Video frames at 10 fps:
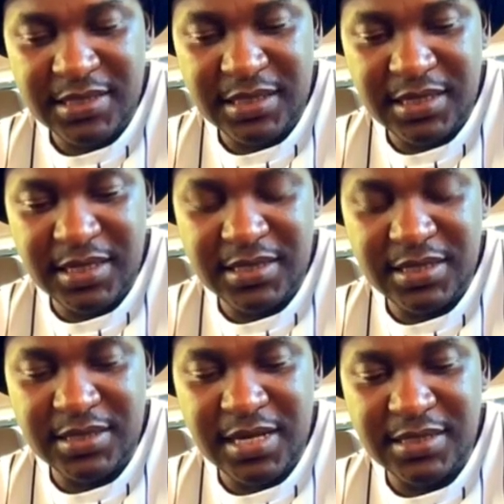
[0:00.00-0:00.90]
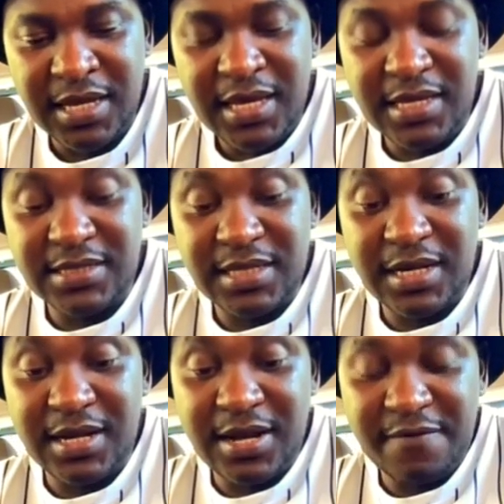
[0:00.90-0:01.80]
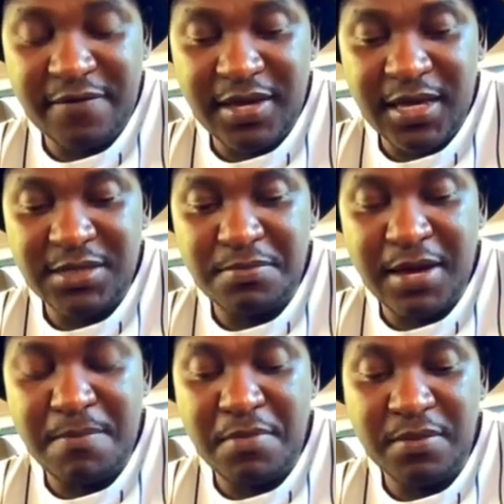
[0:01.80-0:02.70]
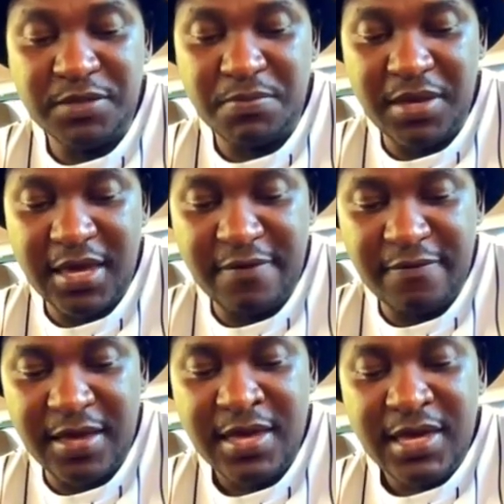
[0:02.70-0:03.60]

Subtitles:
he did is that he started laughing at my mom's behavior.